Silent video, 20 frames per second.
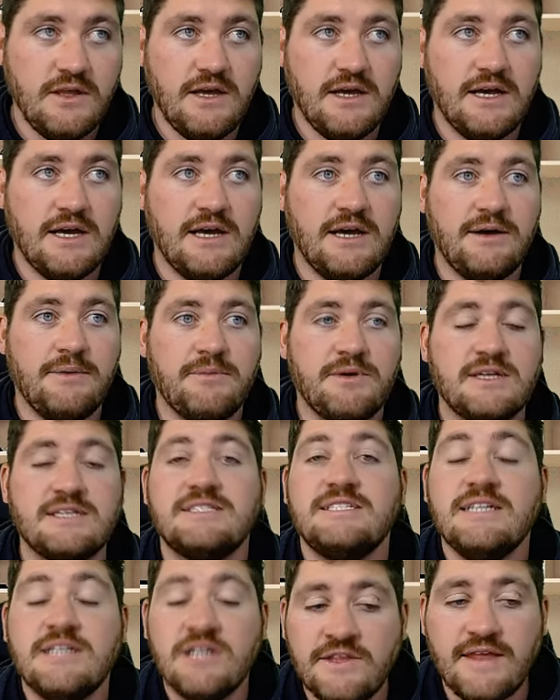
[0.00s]

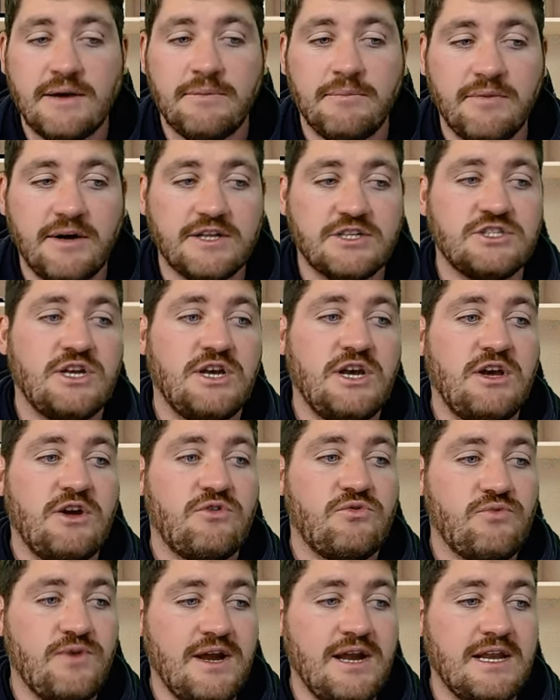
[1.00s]
conceding that much.
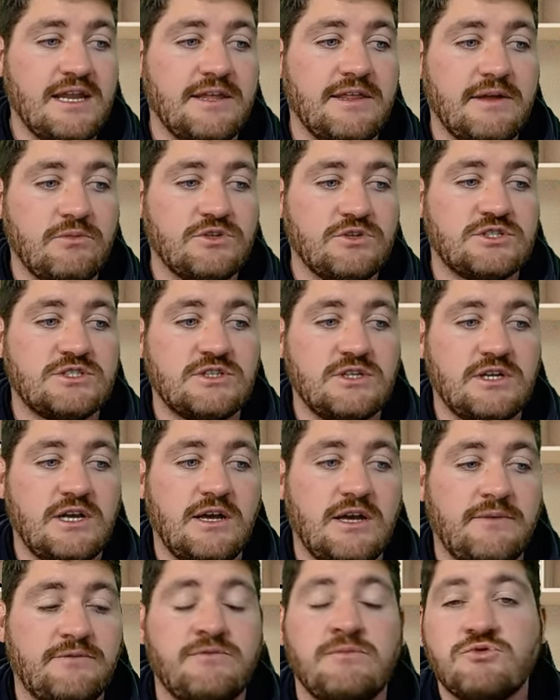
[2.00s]
Really, it was
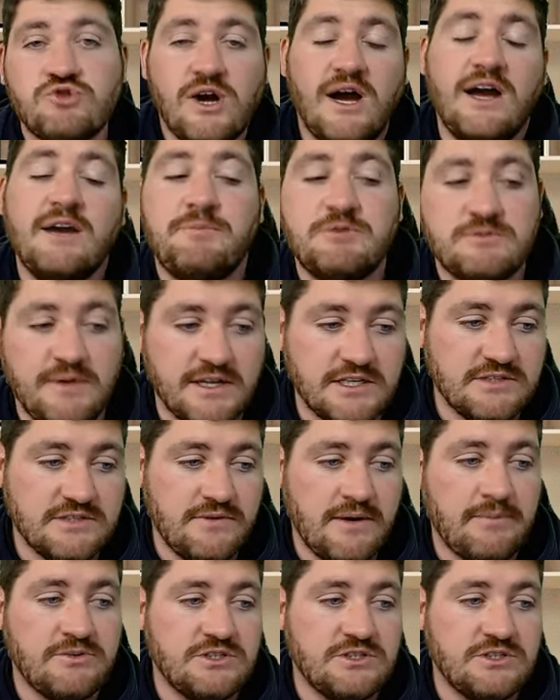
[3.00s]
from try perspective up